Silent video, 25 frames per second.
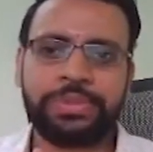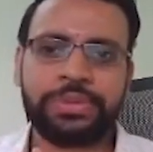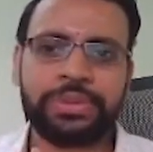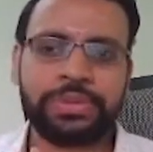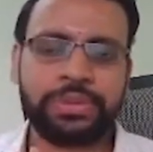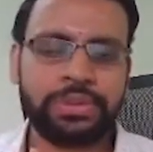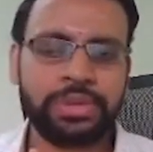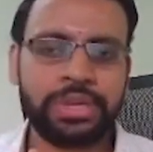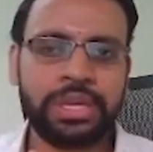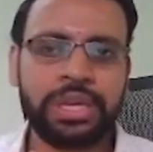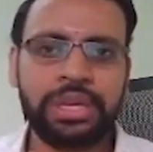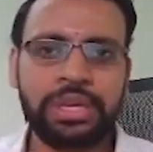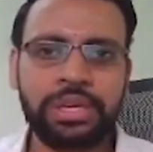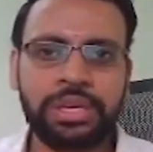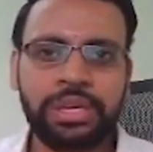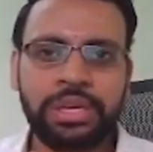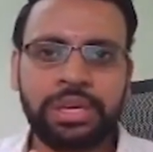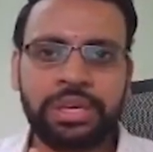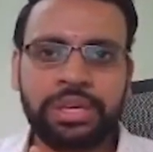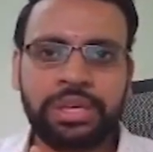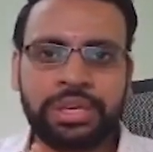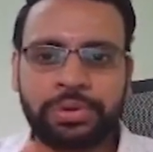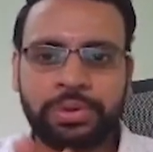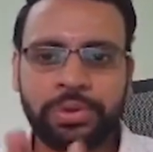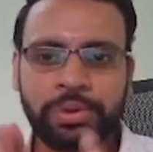Okay,
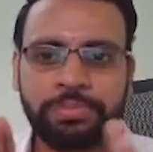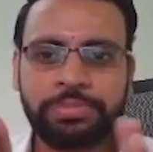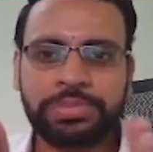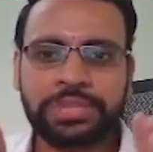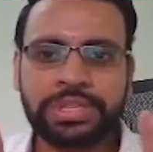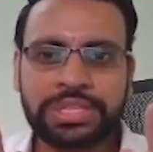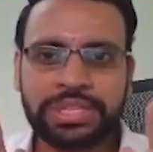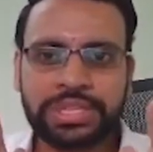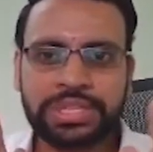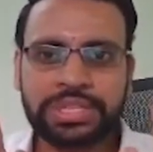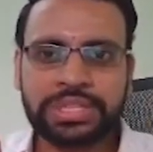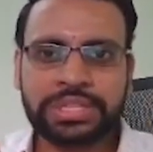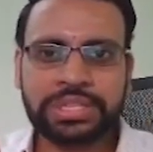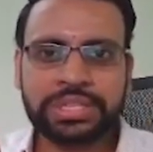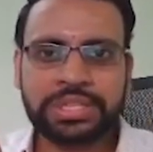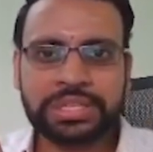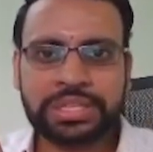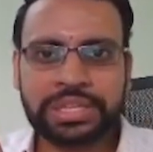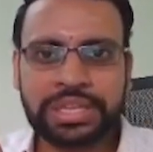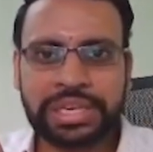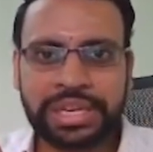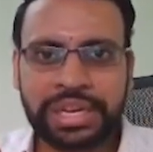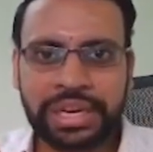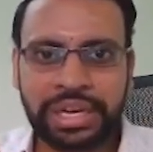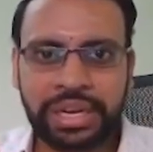hope this is
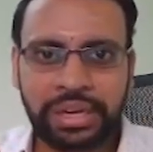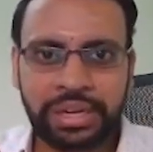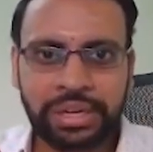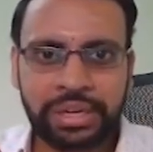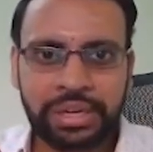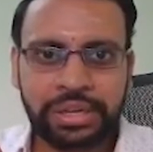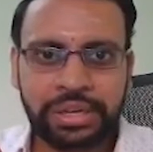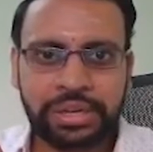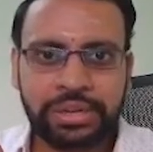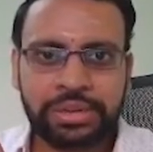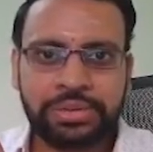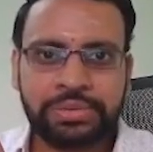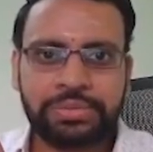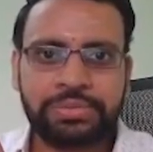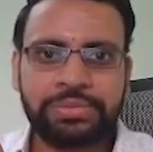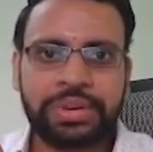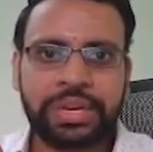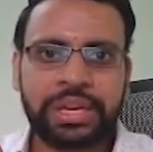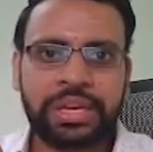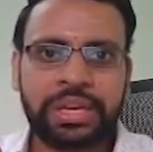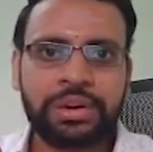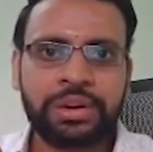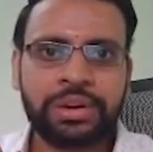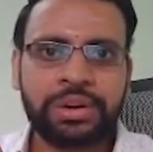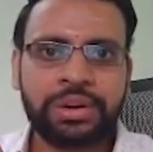clear,
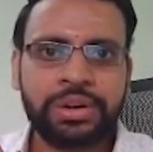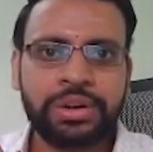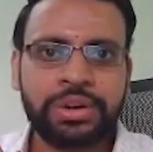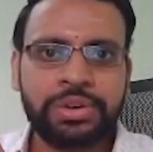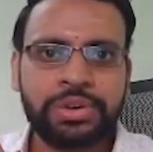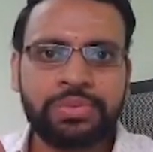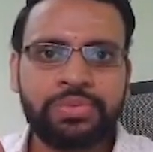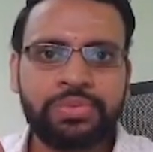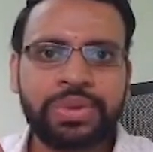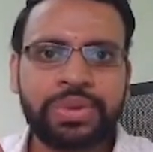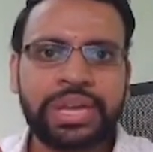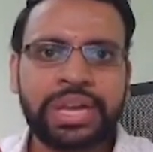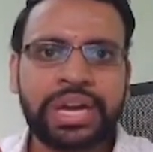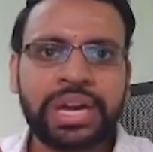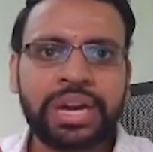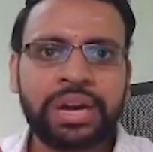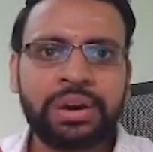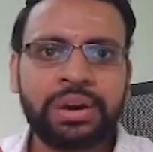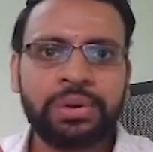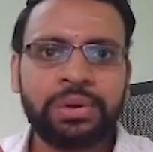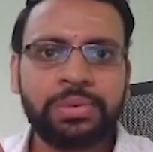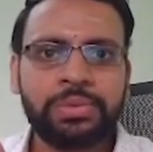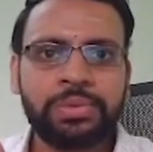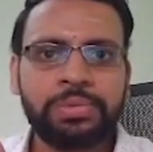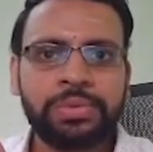where we
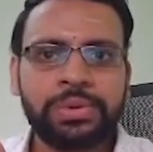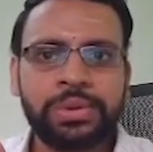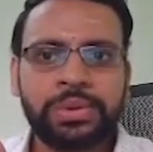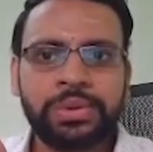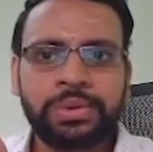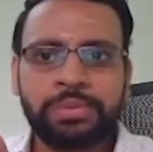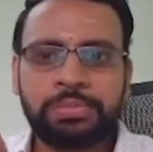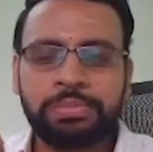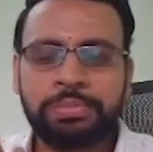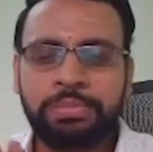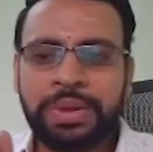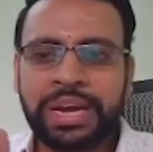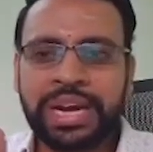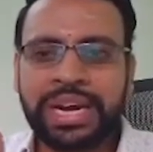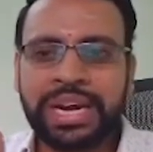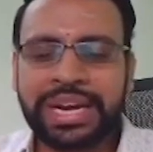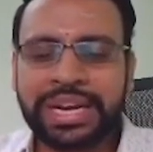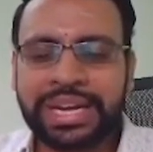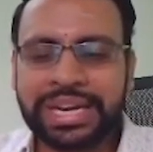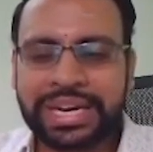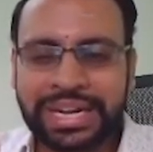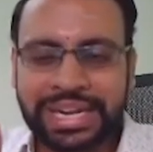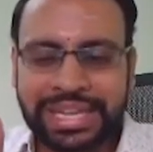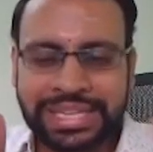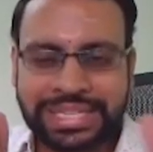have made
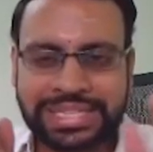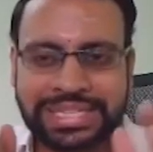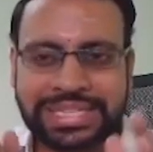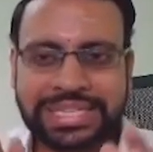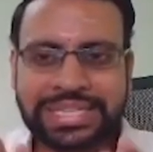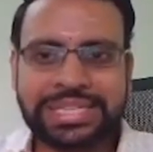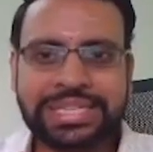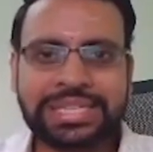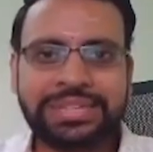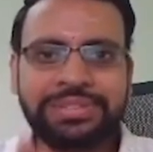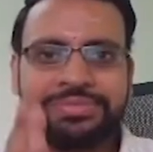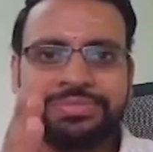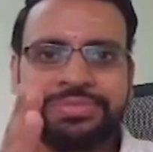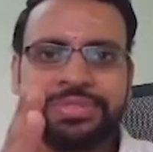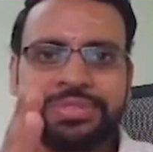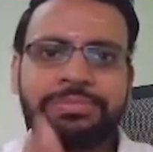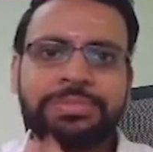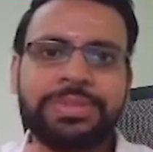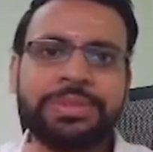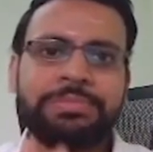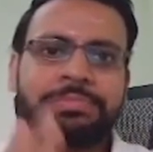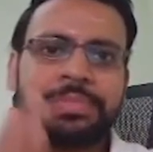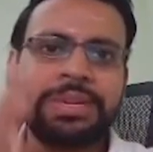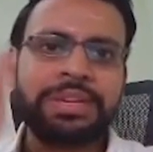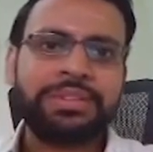a transition
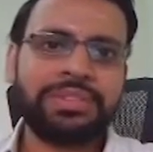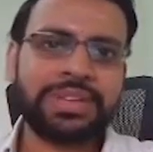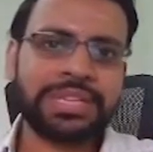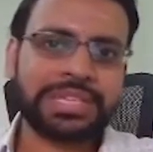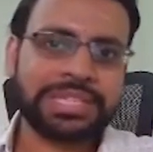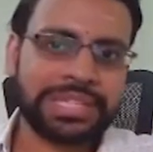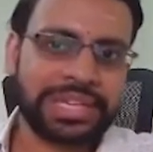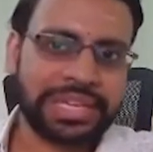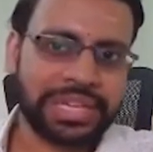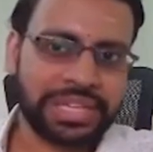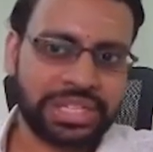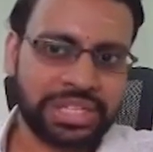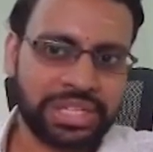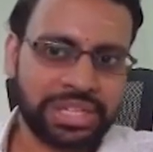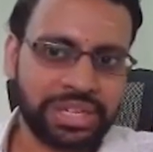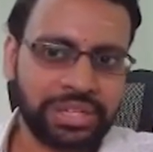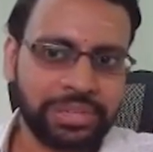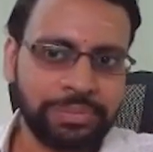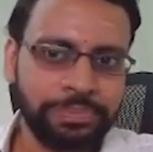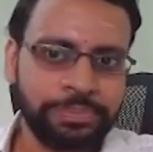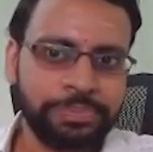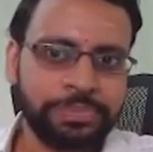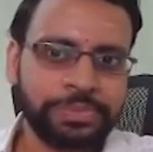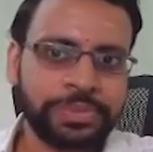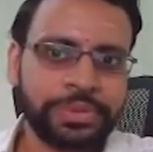from the previous
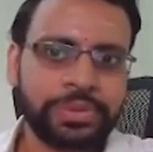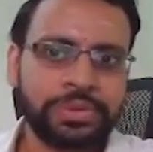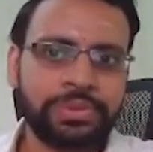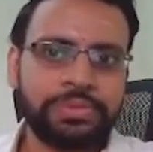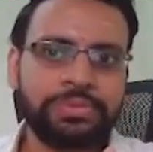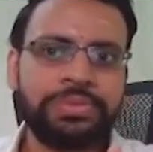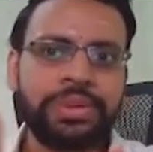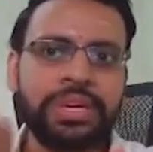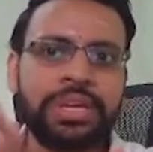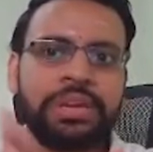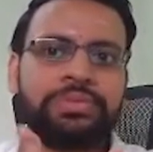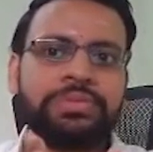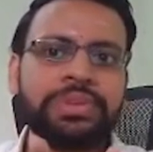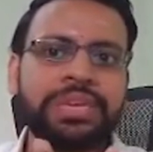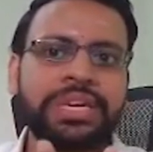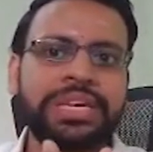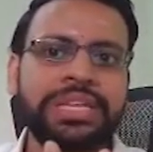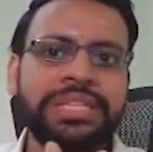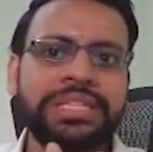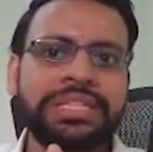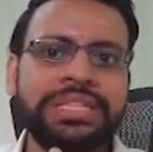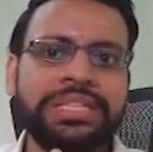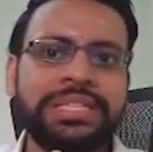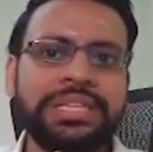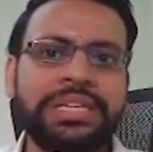lecture where we
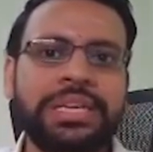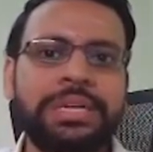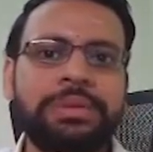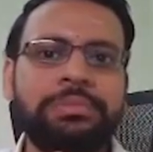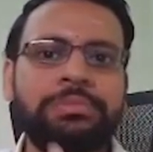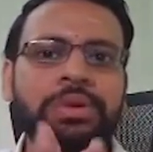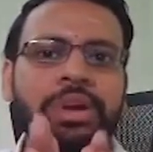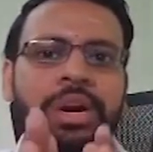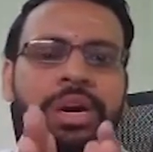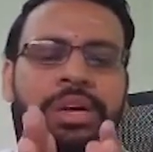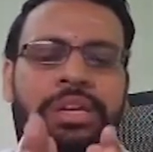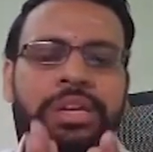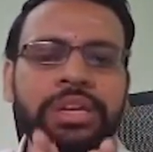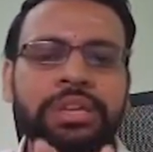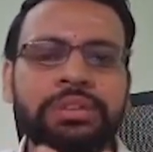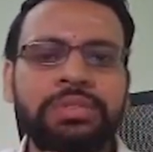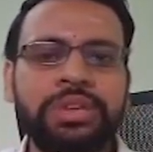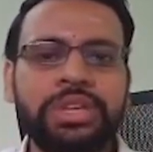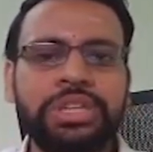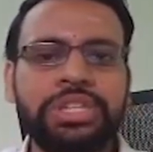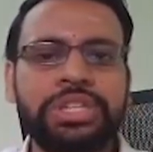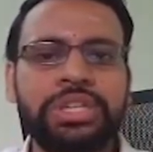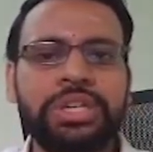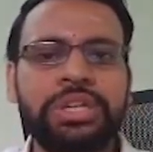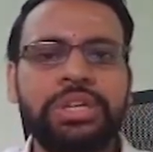considered Bloch
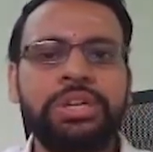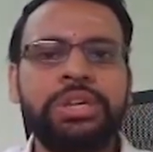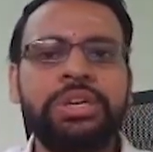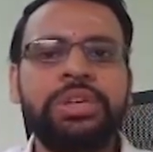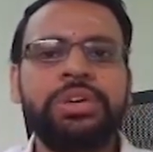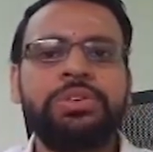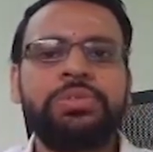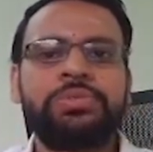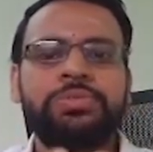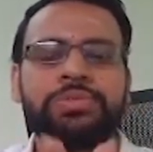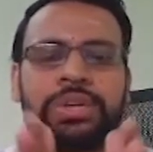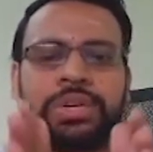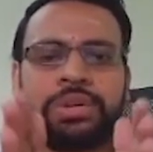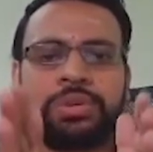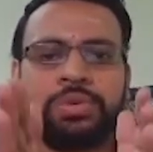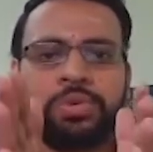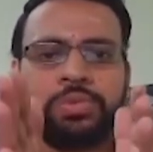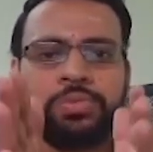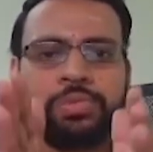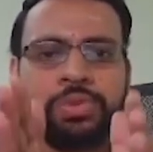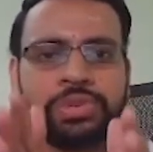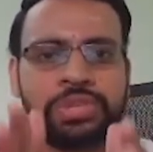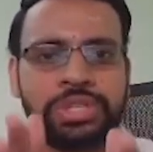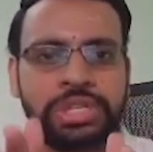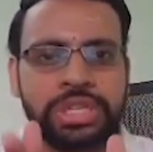equation for a
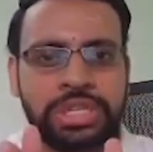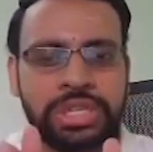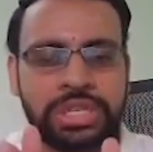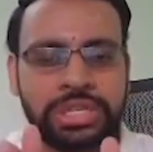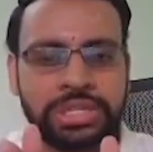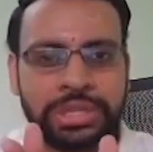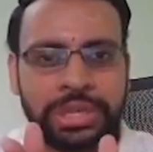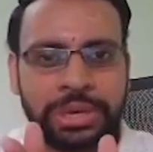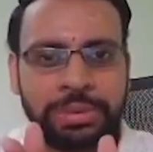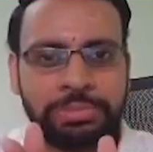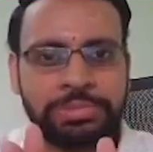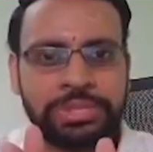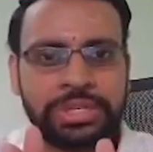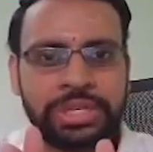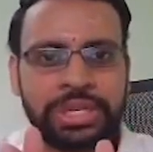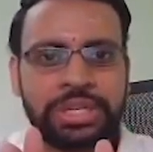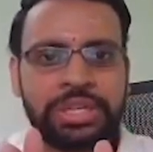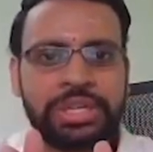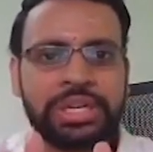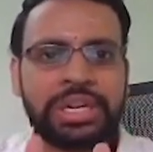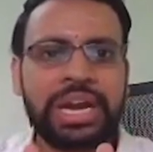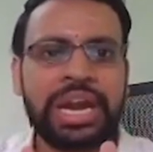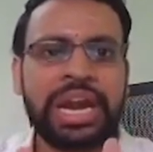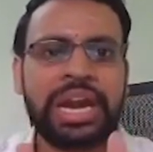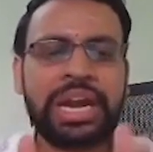homogeneous
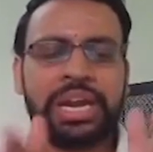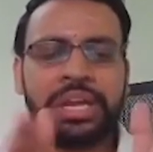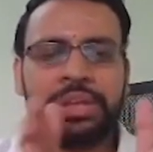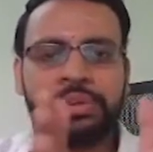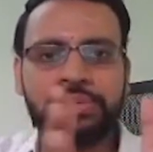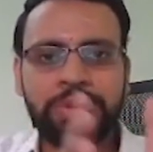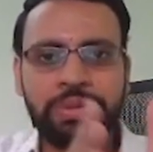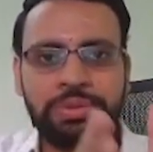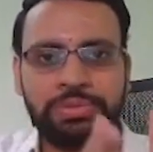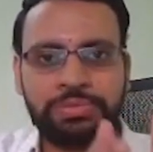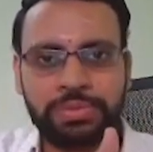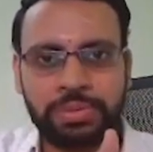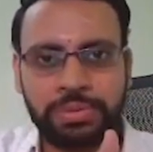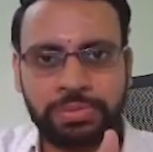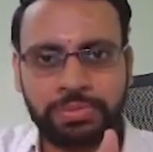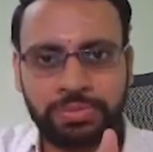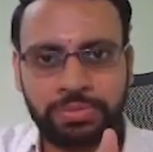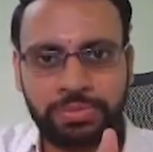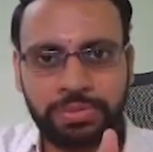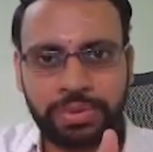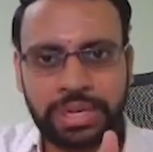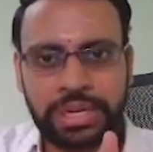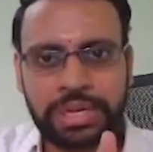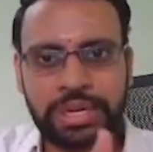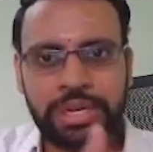object and a uniform
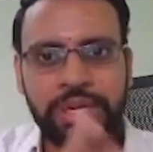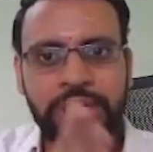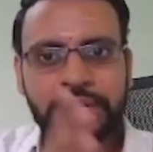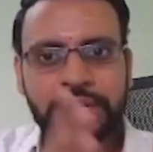field.